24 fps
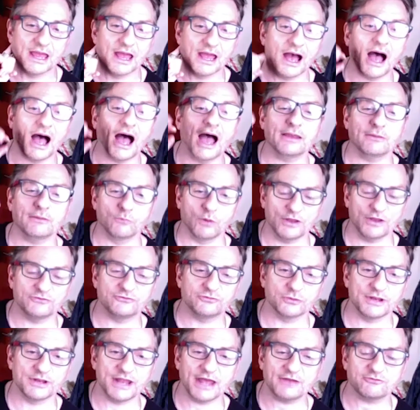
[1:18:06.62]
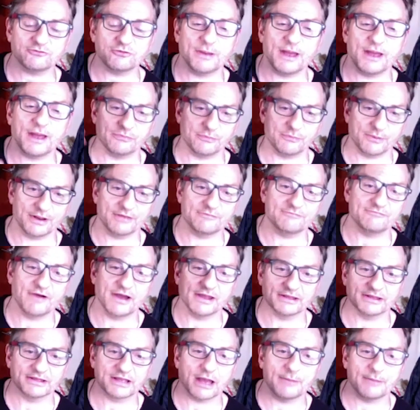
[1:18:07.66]
I went to a naturopath when I
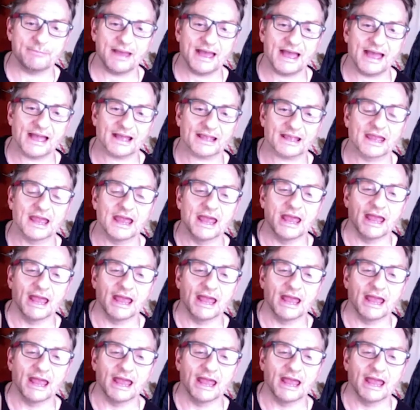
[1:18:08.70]
finally got back.